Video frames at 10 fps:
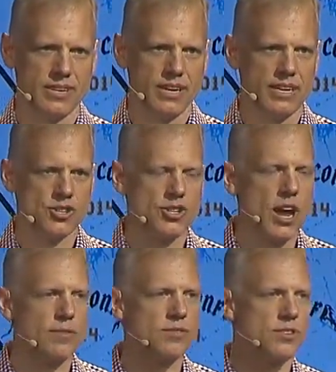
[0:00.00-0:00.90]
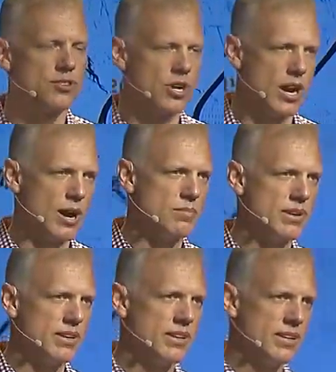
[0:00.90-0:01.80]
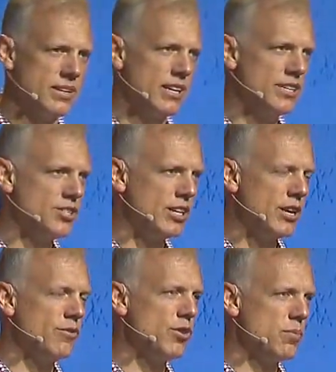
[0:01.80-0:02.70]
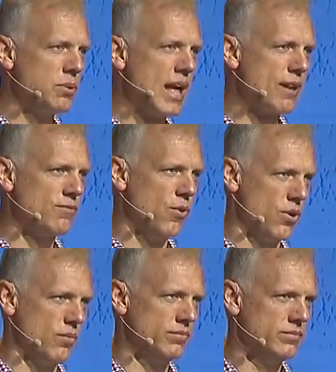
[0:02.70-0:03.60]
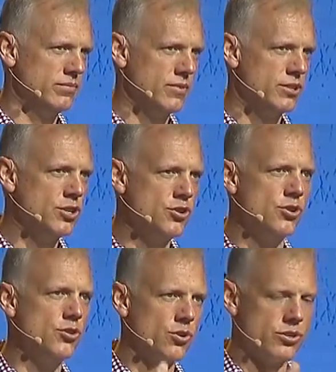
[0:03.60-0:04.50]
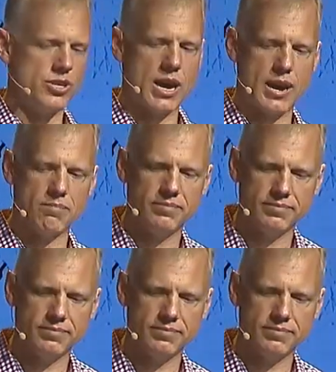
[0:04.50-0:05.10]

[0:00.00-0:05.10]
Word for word: And Chef's job is to give you the platform to do your job.